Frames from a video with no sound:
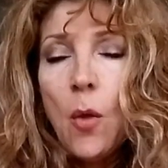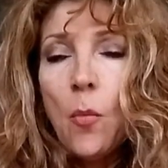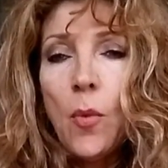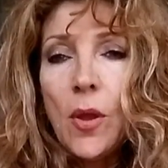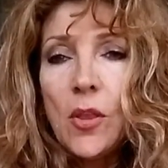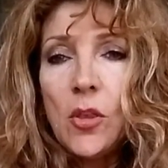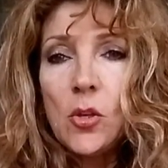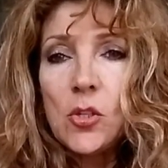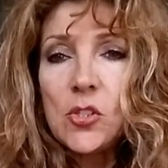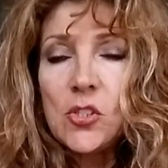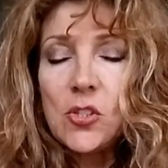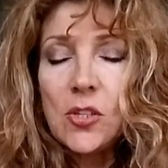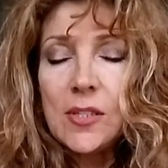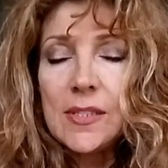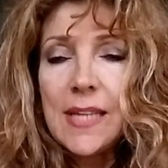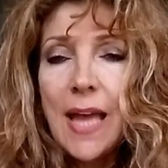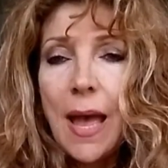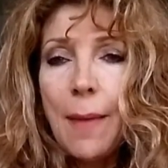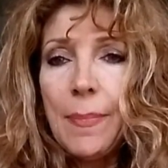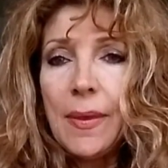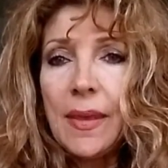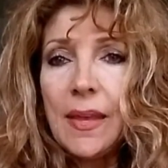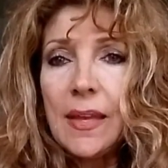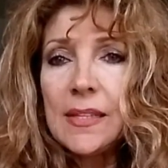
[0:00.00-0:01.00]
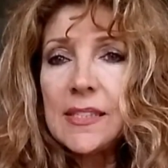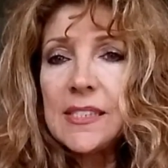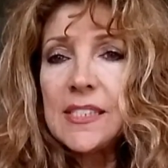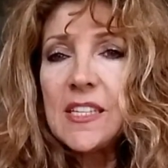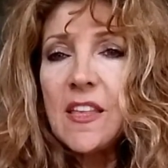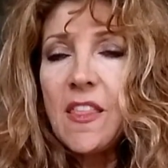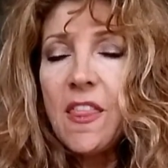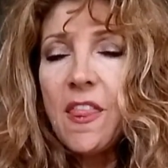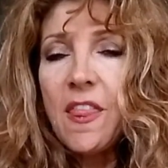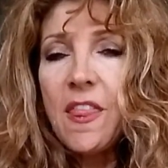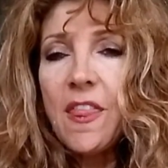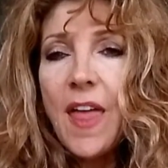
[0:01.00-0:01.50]
When you start tapping
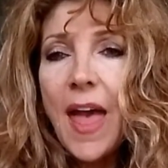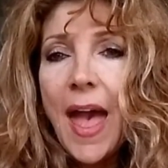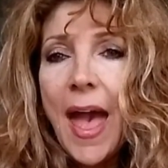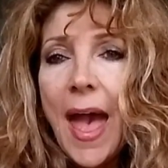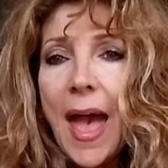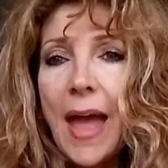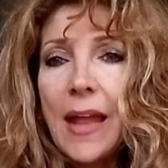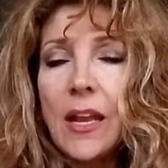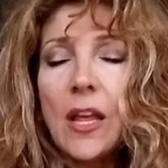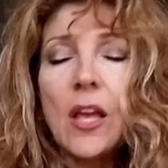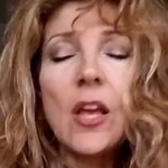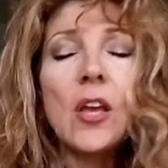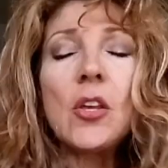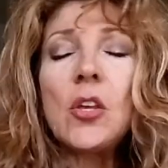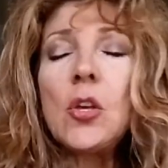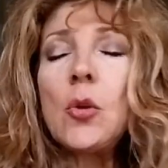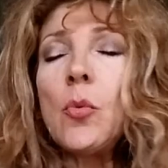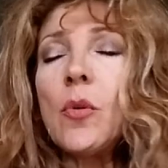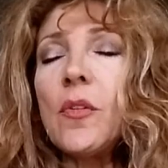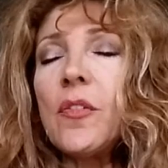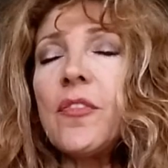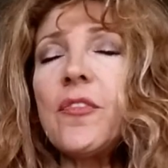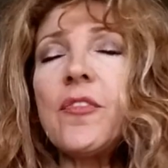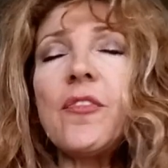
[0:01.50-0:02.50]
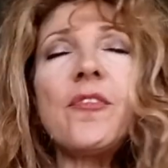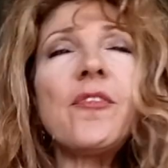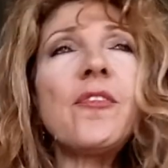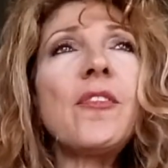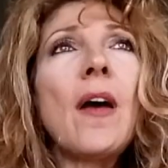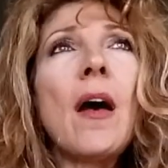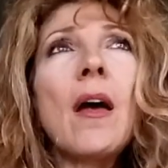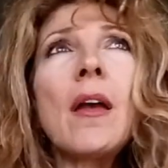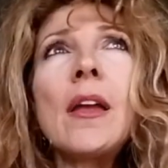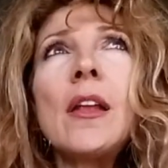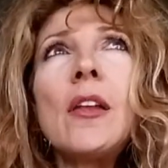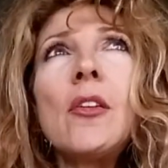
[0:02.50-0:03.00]
into that, you will
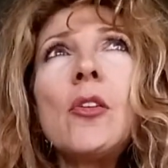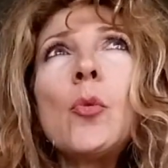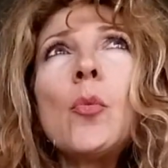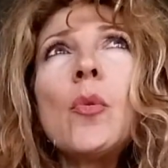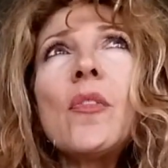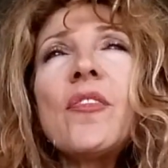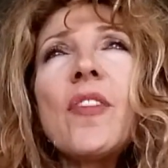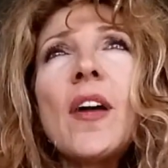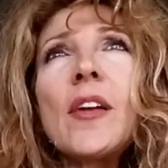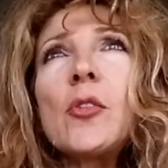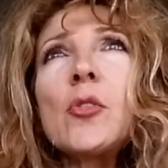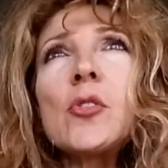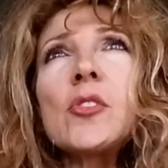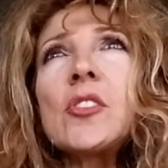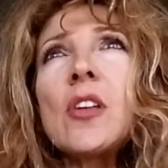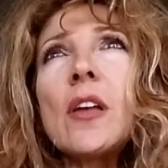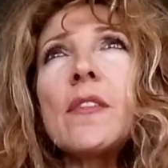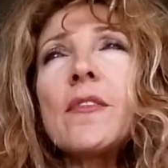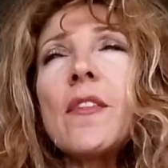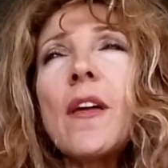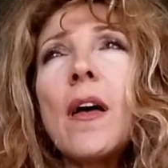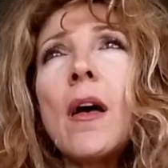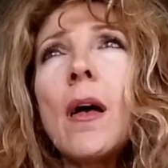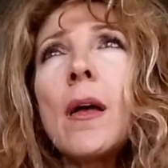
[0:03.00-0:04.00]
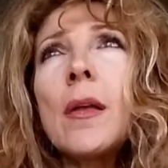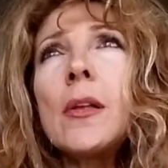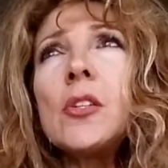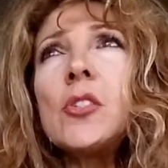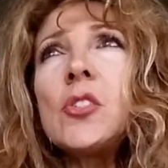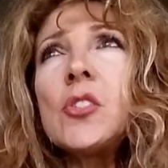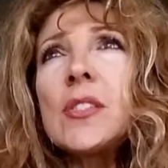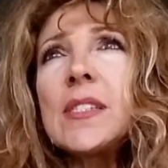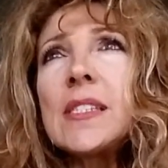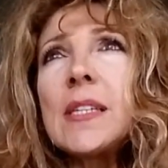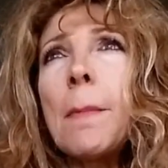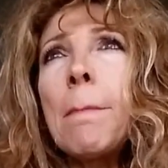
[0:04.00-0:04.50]
find yourself
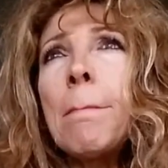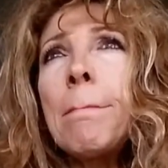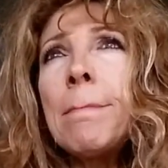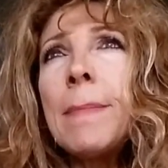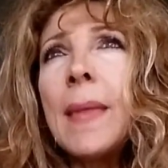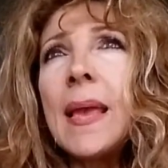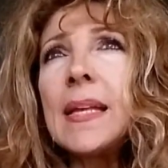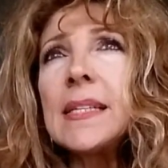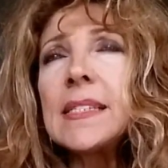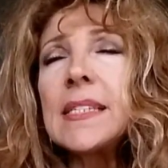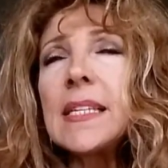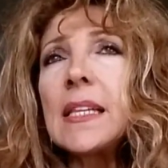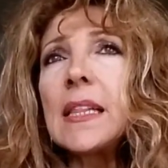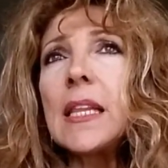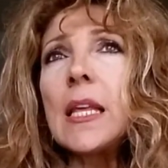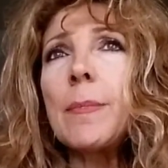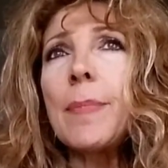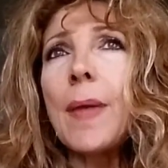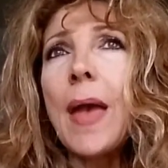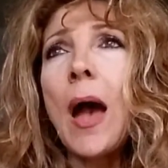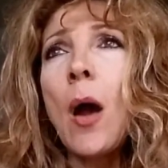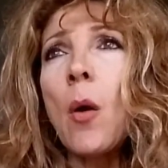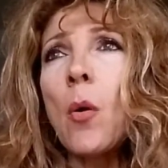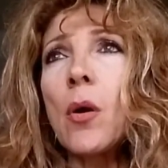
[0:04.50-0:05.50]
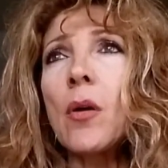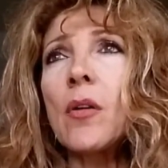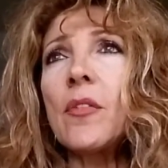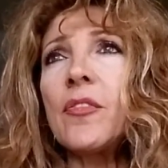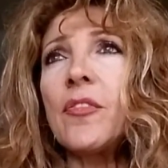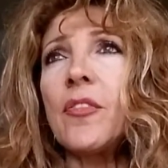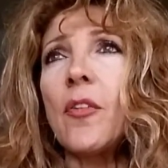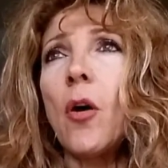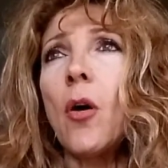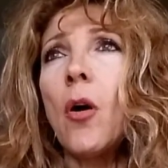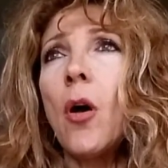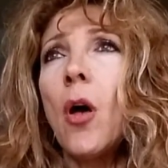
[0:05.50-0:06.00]
just amazingly
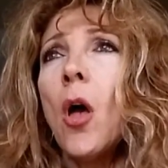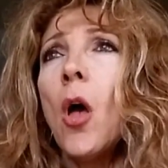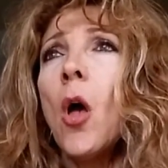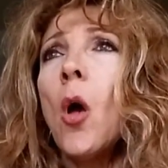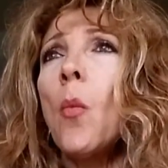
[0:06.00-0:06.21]
powerful.